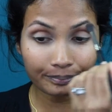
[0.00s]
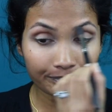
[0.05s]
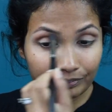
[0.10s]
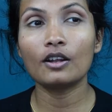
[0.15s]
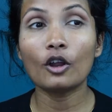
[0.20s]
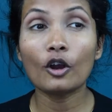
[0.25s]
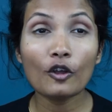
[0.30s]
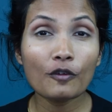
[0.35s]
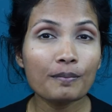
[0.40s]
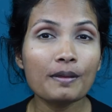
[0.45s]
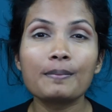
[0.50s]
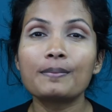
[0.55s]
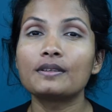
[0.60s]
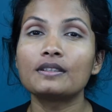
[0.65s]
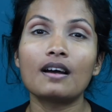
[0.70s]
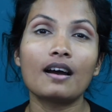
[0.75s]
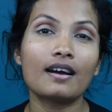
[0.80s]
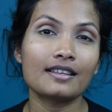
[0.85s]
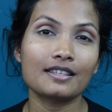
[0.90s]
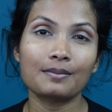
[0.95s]
A lot of people
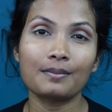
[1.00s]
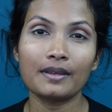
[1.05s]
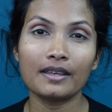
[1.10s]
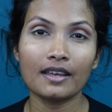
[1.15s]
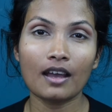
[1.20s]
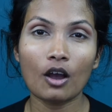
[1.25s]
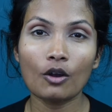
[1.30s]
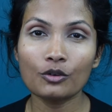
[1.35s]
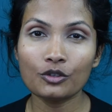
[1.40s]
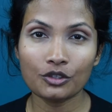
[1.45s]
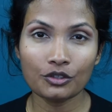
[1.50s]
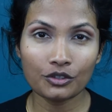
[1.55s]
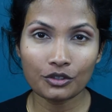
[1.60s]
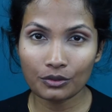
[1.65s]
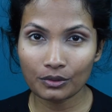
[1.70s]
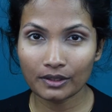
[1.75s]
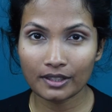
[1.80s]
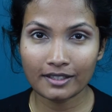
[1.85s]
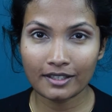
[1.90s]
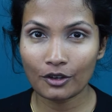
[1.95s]
ask me, how do you
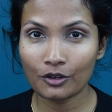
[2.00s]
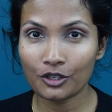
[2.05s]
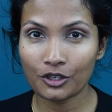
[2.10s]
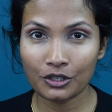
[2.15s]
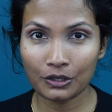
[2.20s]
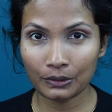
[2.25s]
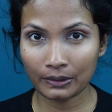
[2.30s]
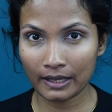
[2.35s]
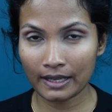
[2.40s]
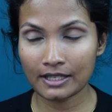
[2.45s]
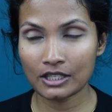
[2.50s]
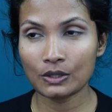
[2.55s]
do this, how do you do that?